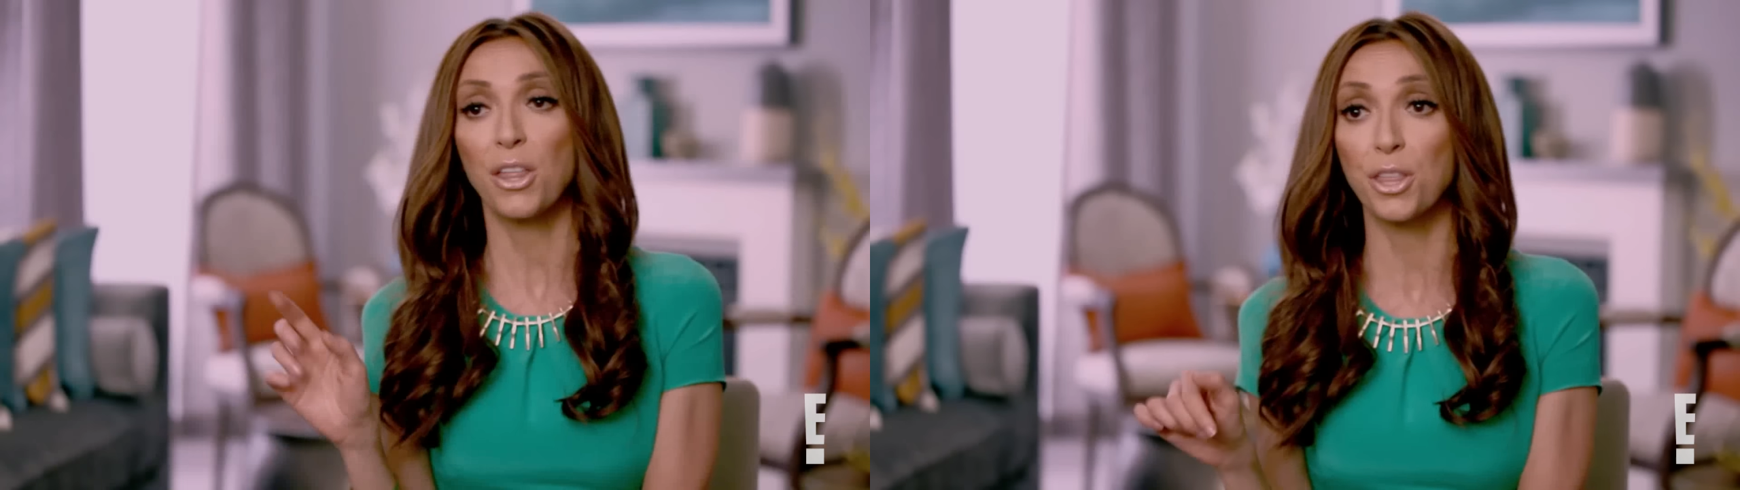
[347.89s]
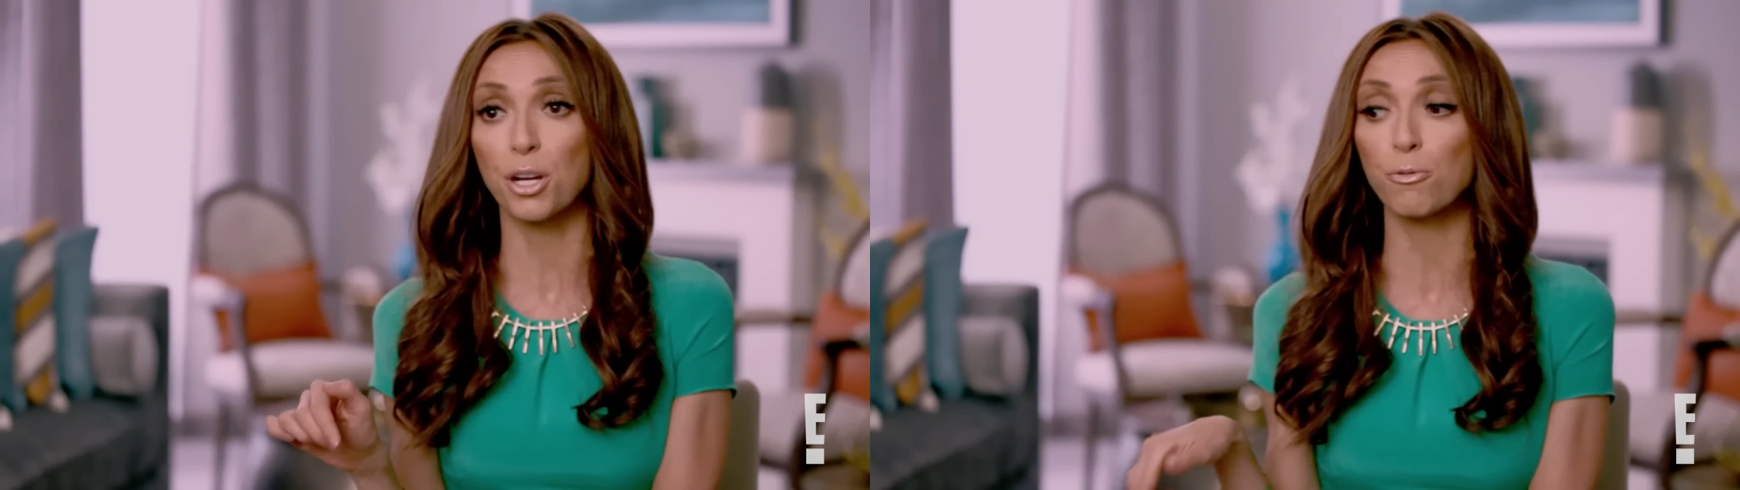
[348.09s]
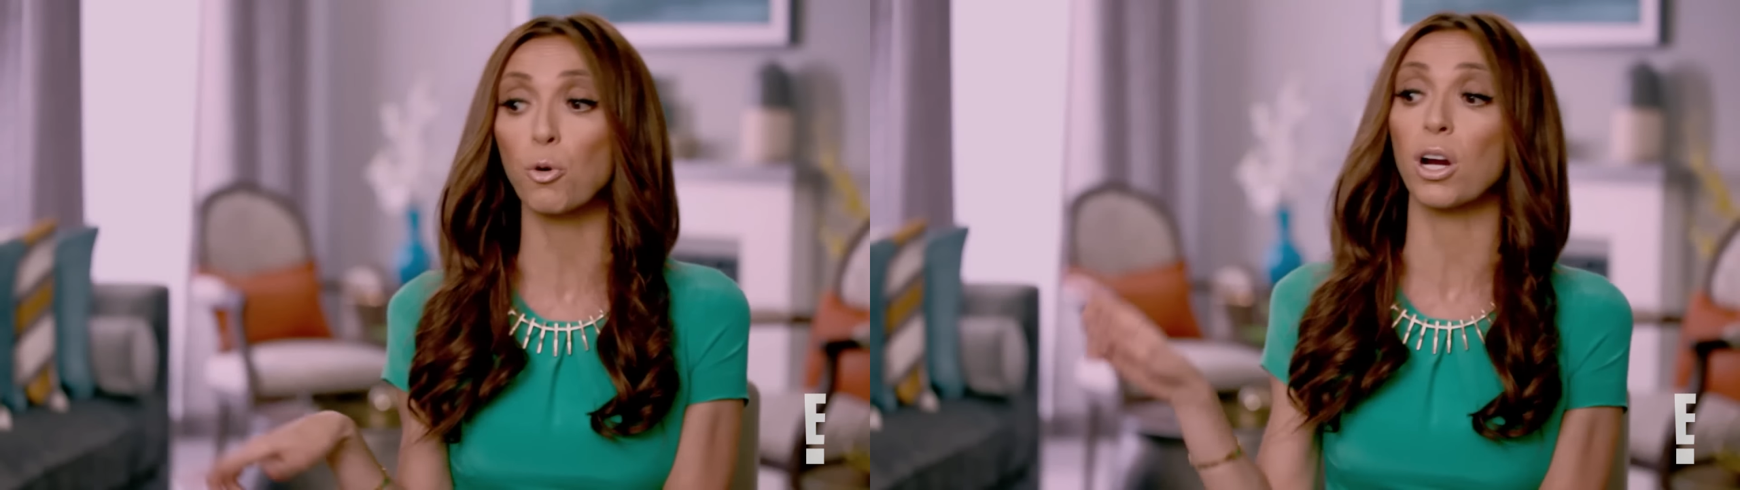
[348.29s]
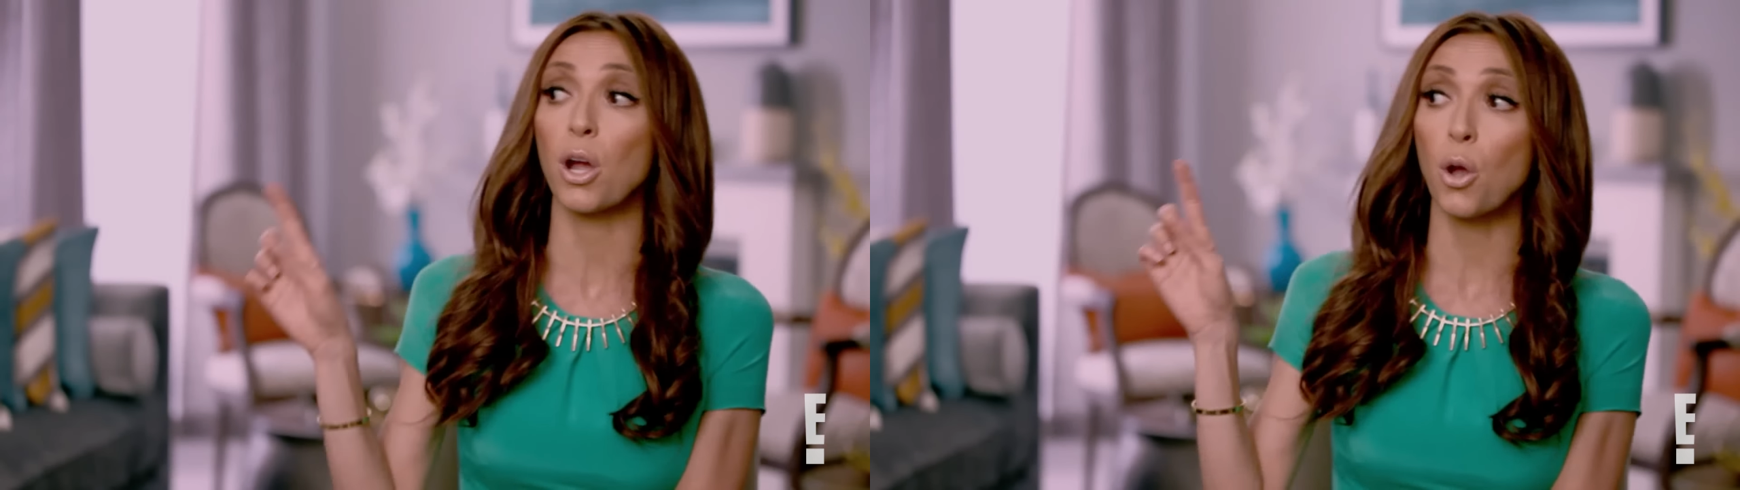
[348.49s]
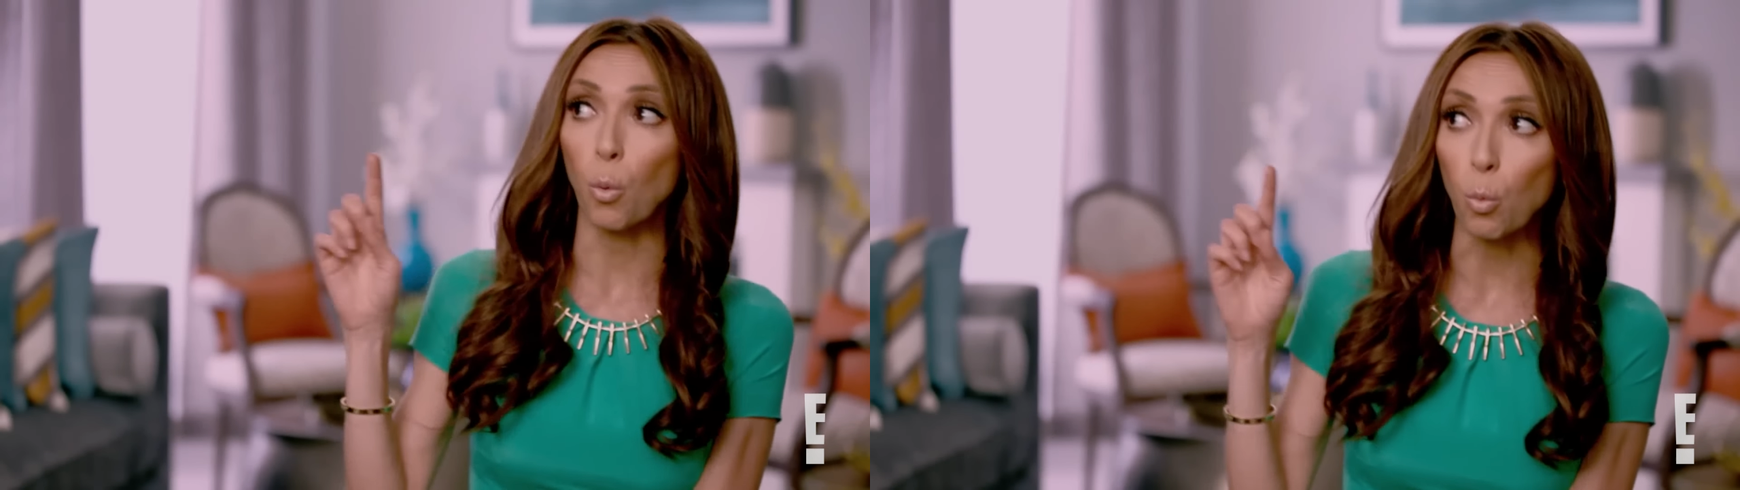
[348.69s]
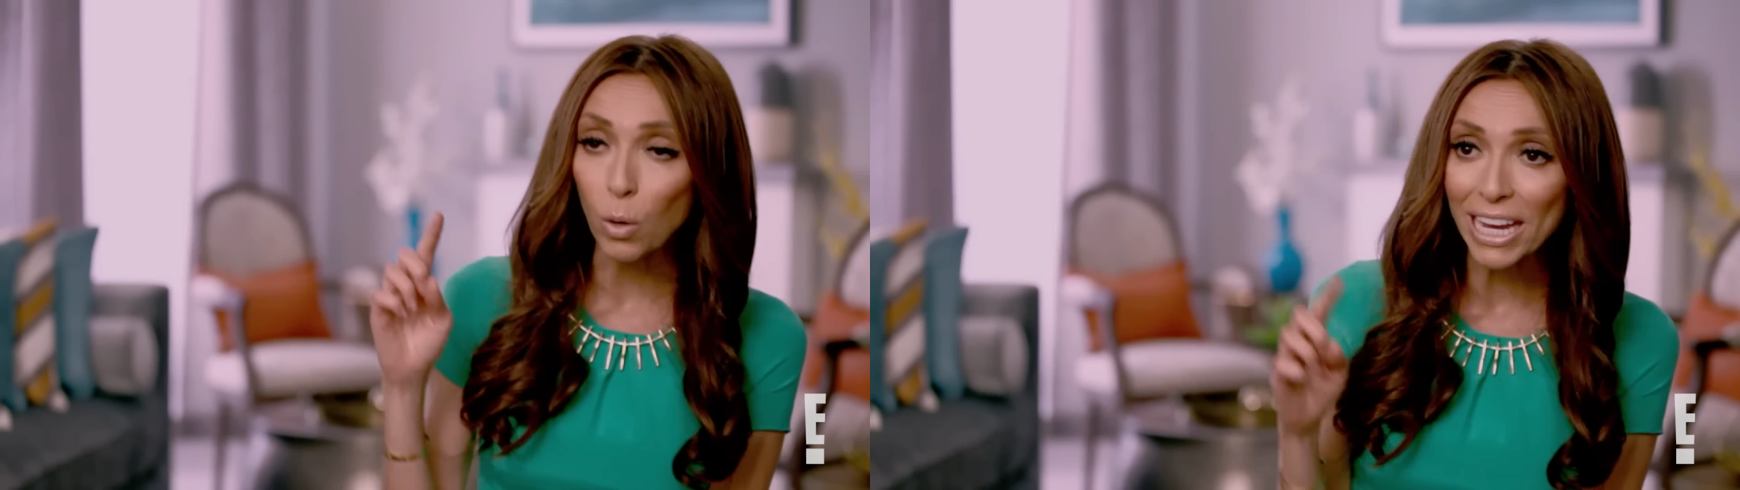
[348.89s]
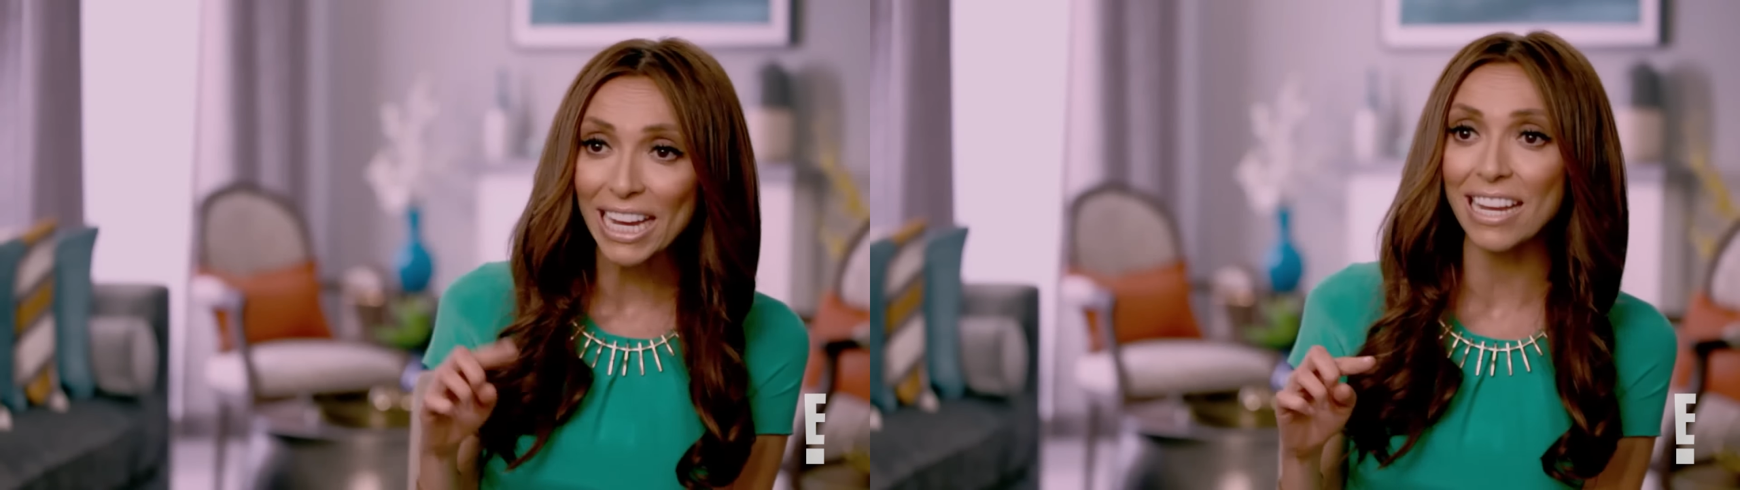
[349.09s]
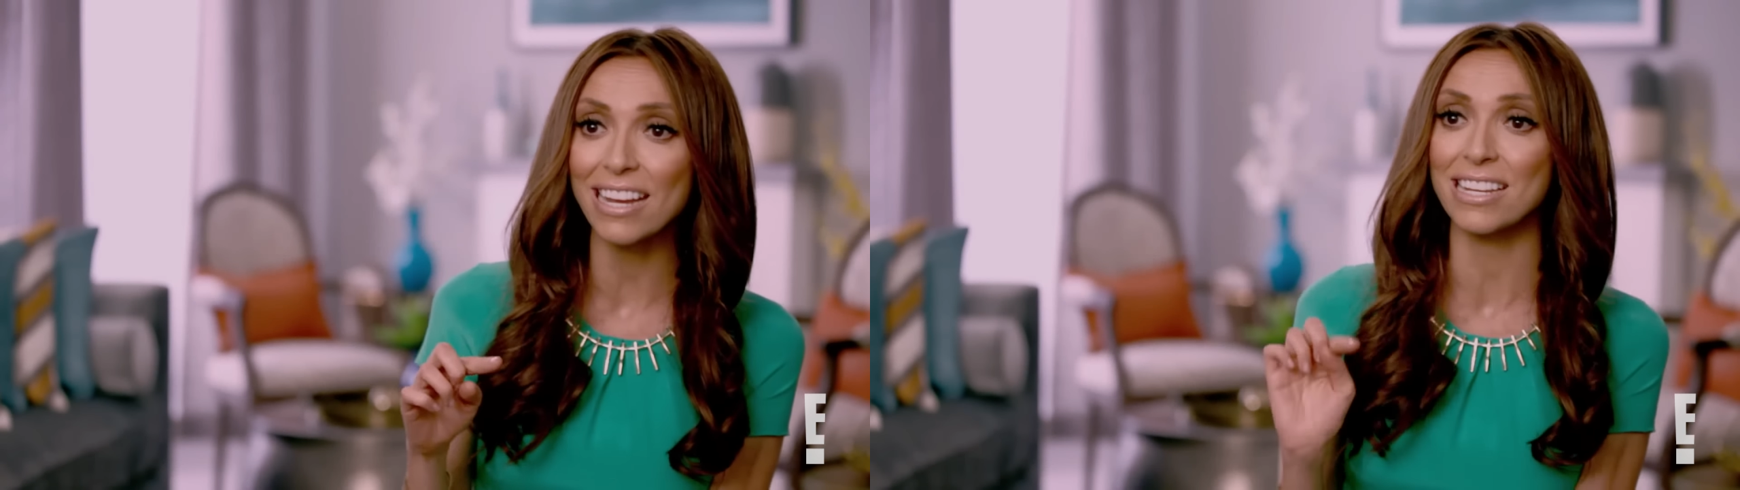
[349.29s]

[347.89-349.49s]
Therefore, we